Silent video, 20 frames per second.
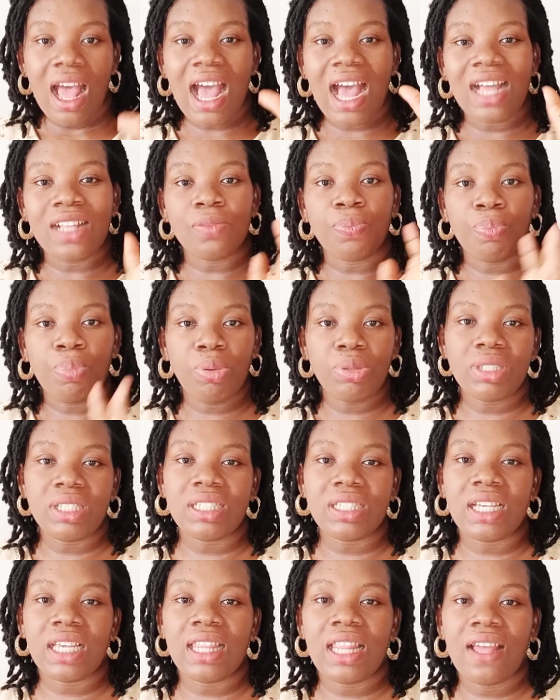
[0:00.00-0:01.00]
and put
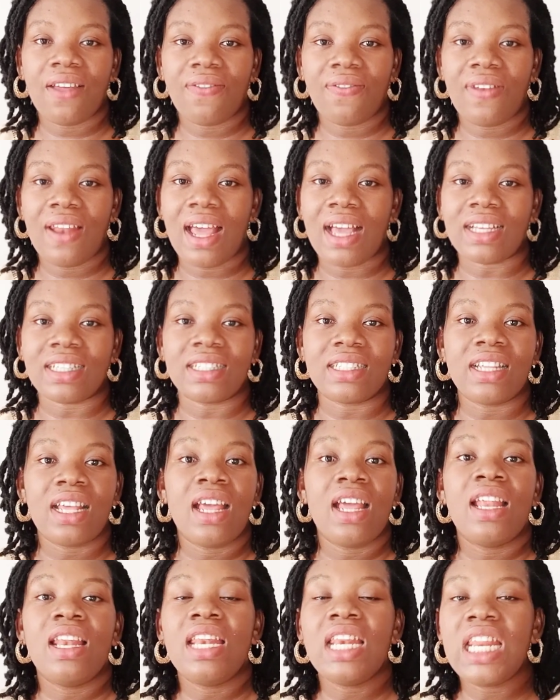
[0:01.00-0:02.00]
inside that flax.
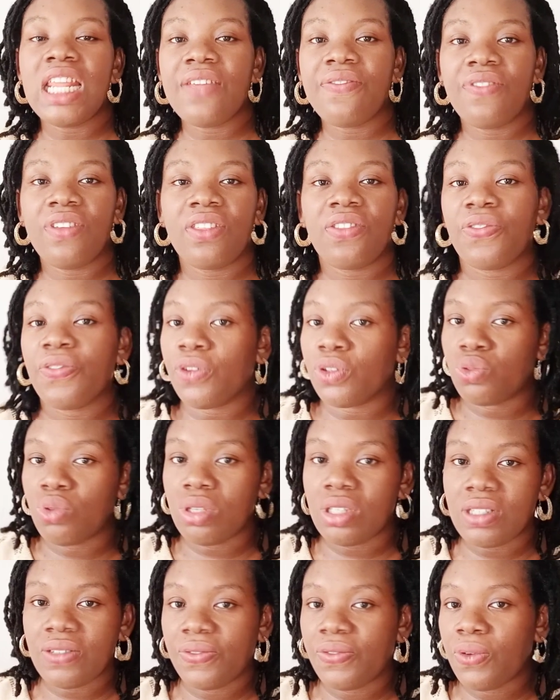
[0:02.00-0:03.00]
Leave it for
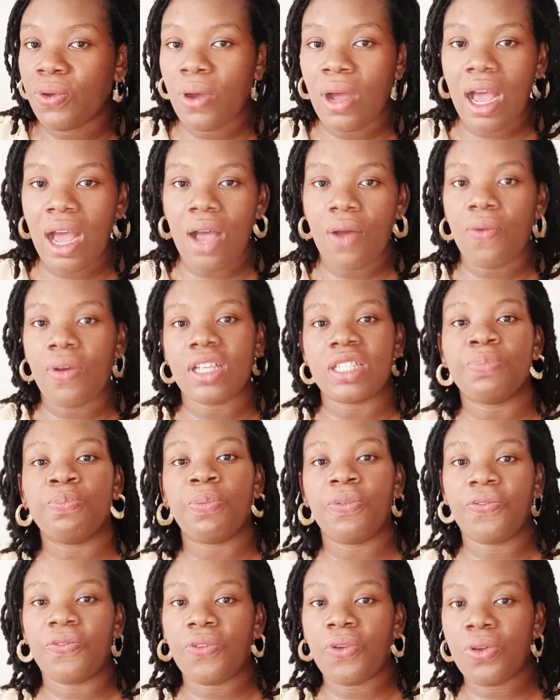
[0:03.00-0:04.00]
24 hours
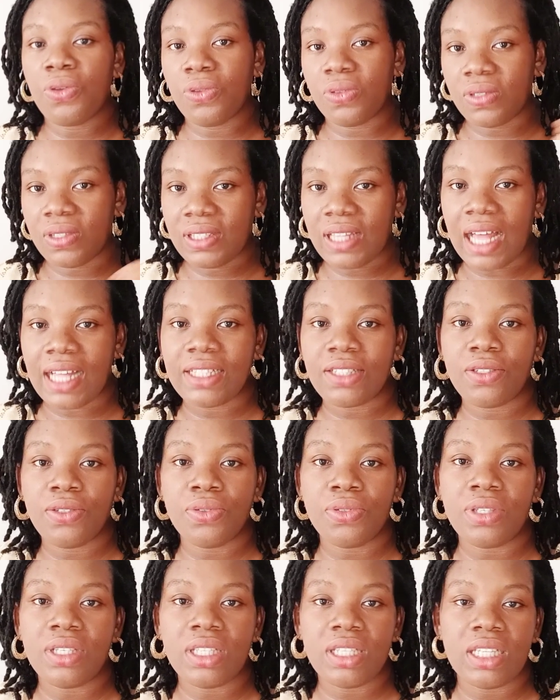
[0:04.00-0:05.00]
before you start
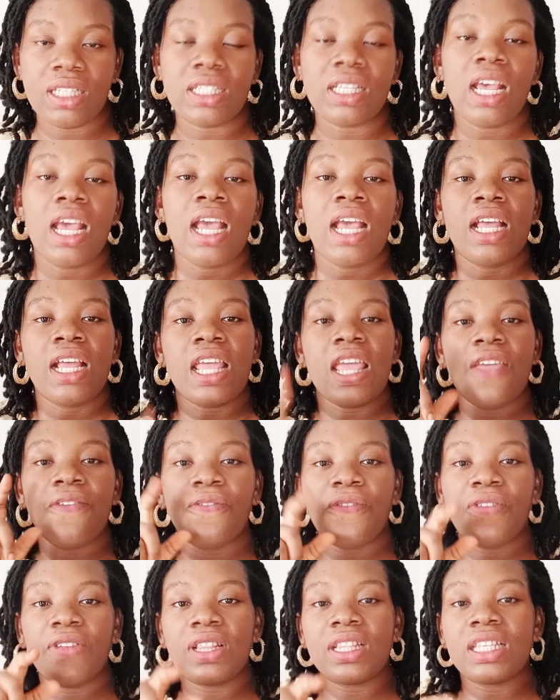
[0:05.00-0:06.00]
using it.
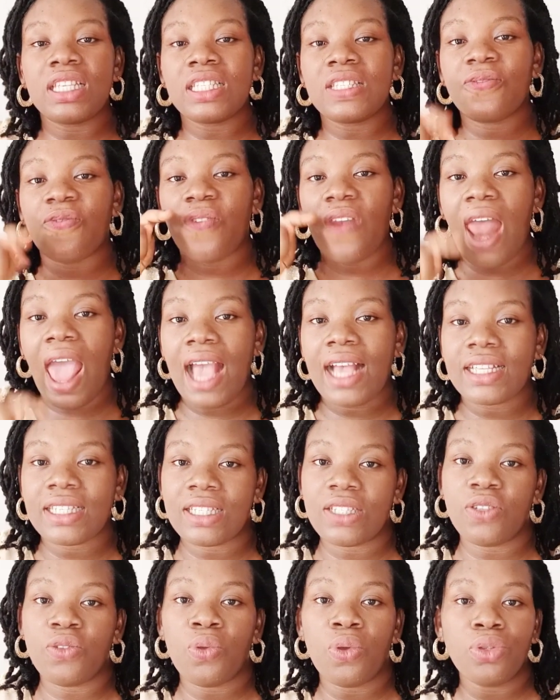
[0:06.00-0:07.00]
If it is
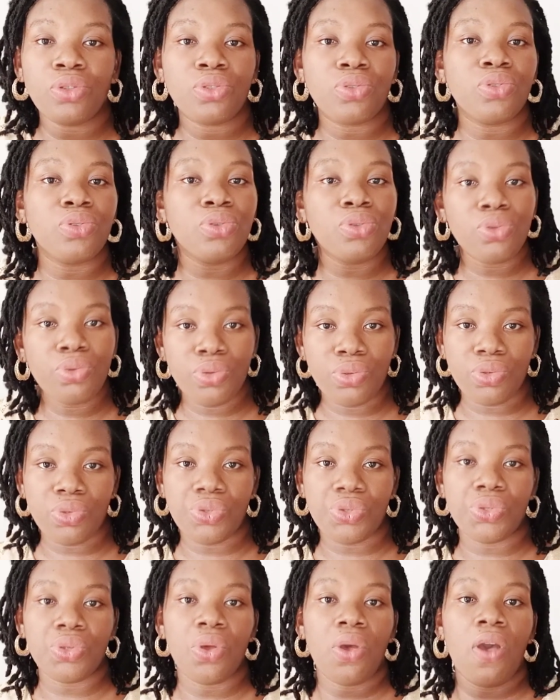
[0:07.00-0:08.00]
flax you want to
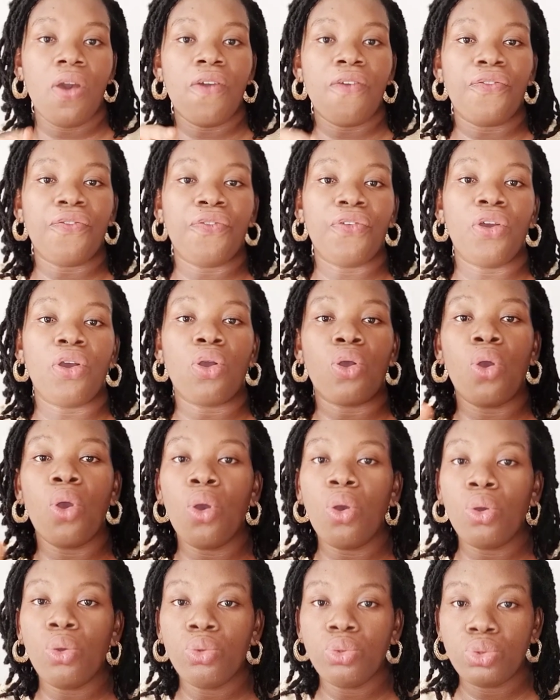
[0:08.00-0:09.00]
use for
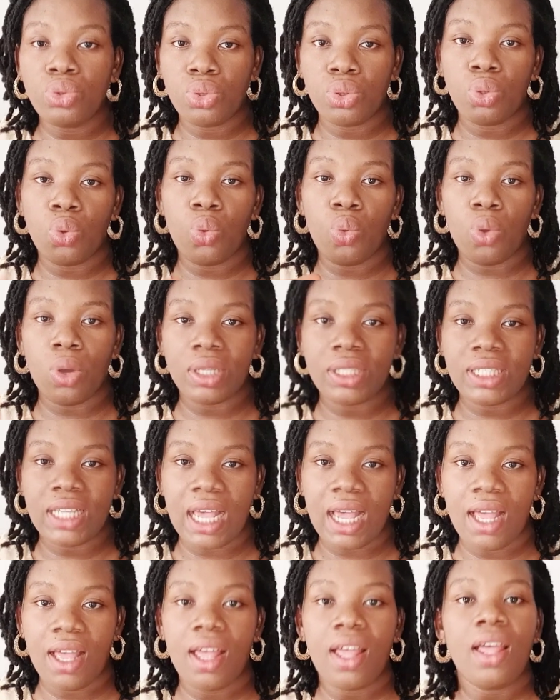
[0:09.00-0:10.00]
cold
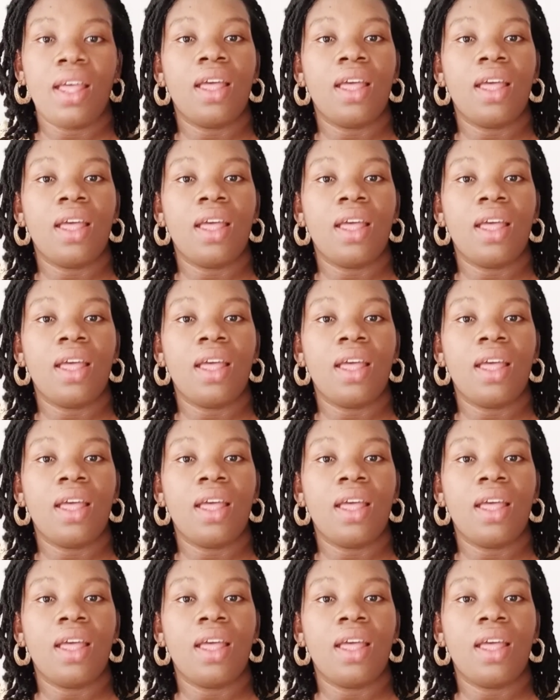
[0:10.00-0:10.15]
water,